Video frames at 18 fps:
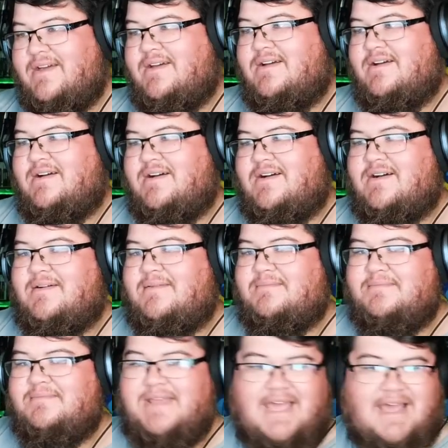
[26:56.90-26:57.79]

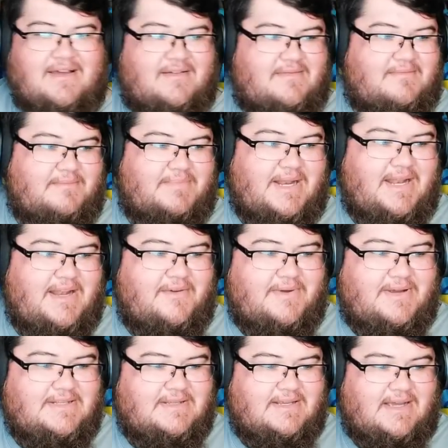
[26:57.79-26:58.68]
Um, yeah, but
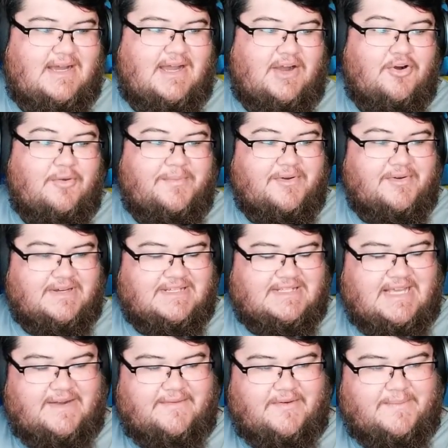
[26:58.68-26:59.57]
anyways, I hope you're
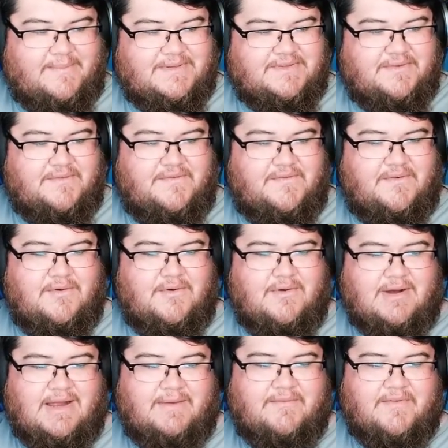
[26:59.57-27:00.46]
excited for episode four.
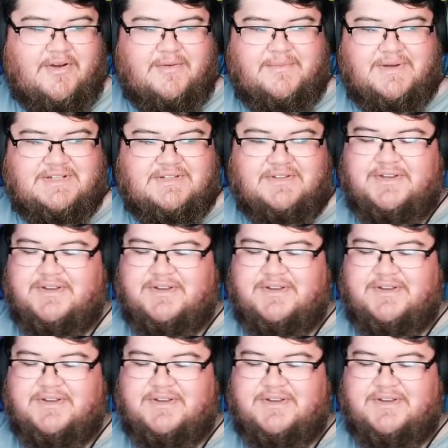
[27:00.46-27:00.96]
I'm very much looking